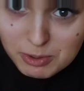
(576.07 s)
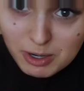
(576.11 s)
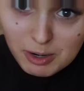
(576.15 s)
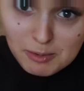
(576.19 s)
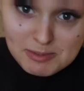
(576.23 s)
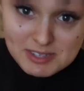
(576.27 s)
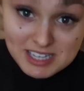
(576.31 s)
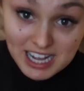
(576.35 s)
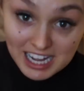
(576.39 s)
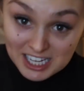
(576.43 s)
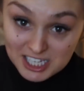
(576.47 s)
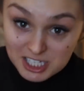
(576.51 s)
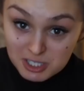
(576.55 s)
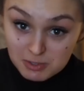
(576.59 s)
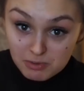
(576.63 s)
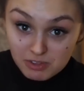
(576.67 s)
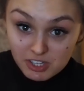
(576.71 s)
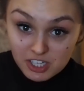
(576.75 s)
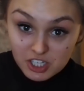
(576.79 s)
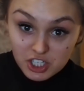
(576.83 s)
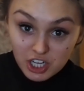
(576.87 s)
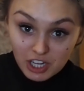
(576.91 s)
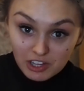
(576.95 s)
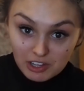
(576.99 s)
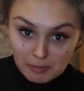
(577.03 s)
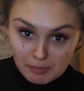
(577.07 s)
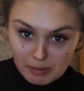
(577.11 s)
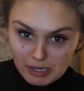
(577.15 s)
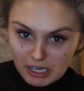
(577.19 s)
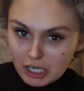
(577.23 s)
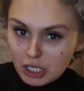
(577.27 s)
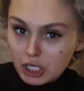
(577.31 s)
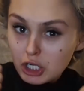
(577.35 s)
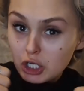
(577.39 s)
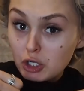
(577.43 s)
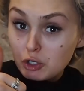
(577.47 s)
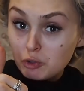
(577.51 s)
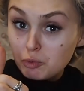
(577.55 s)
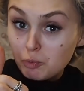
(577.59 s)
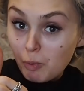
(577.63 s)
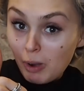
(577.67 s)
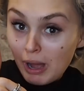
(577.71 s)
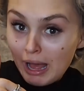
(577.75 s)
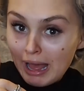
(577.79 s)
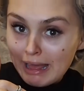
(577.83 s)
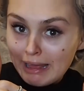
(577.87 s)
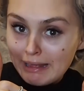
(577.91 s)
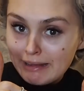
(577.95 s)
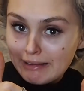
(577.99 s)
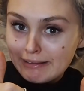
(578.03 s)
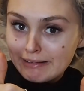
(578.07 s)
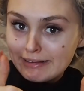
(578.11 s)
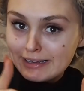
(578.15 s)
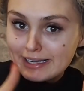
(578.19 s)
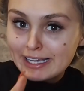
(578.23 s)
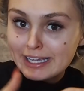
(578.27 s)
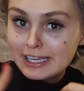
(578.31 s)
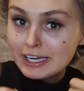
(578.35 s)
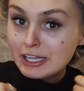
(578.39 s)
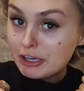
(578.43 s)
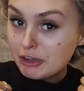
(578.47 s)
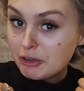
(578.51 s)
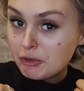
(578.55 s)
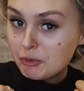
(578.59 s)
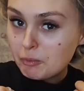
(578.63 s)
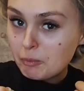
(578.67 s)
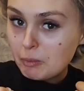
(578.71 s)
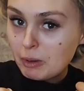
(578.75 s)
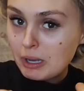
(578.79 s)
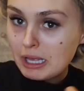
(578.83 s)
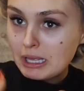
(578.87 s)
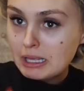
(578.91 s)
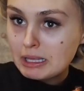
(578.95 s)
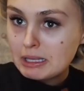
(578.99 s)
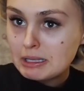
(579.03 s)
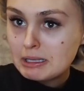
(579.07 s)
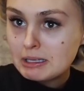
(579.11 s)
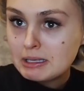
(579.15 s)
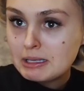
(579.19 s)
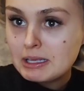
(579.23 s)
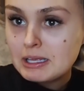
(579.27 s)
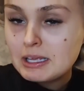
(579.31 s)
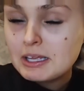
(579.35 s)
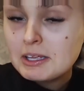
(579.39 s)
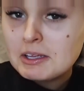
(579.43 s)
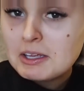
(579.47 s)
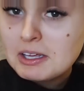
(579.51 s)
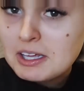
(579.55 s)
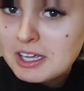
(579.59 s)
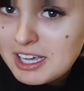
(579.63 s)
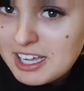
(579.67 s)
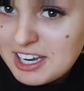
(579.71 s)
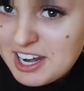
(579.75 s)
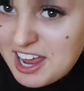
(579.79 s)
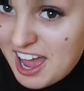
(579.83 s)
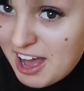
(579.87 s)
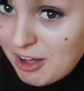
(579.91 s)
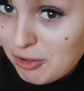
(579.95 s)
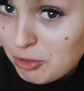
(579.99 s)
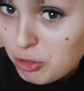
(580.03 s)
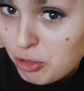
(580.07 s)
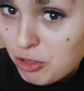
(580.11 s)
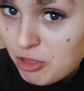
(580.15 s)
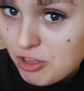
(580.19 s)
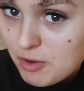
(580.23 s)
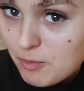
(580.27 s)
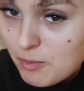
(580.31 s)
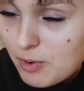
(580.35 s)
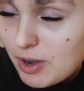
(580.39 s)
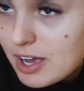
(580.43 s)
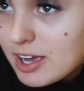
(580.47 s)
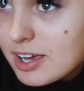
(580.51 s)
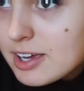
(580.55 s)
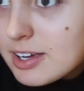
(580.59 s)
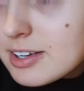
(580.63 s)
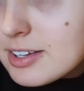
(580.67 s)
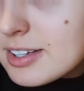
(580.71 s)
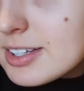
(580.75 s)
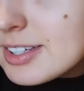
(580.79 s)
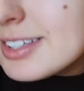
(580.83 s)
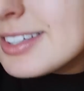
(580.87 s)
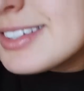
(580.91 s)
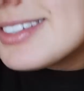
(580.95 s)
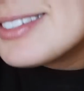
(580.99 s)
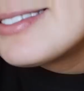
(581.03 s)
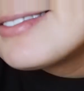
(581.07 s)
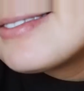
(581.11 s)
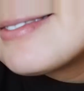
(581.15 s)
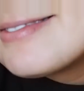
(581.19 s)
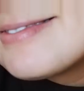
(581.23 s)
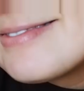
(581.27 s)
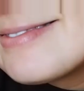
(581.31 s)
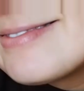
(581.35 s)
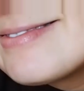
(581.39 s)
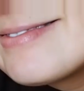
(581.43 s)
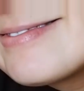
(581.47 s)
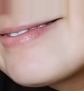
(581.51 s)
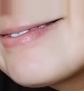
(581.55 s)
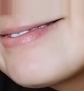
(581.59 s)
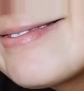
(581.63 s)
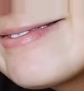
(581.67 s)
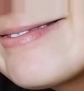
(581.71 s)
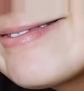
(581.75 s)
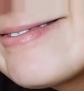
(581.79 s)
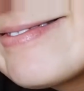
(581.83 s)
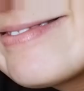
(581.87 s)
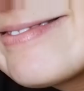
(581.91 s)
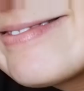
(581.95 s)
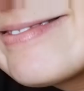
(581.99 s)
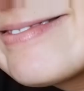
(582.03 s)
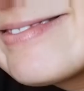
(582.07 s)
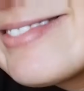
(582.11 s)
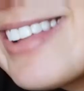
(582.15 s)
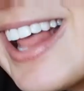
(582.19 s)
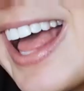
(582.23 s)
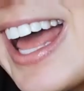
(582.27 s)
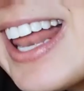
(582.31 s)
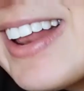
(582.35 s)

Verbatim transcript: We're obsessed with each other, but in a good way. In a good way. In a healthy way. Very healthy. Okay.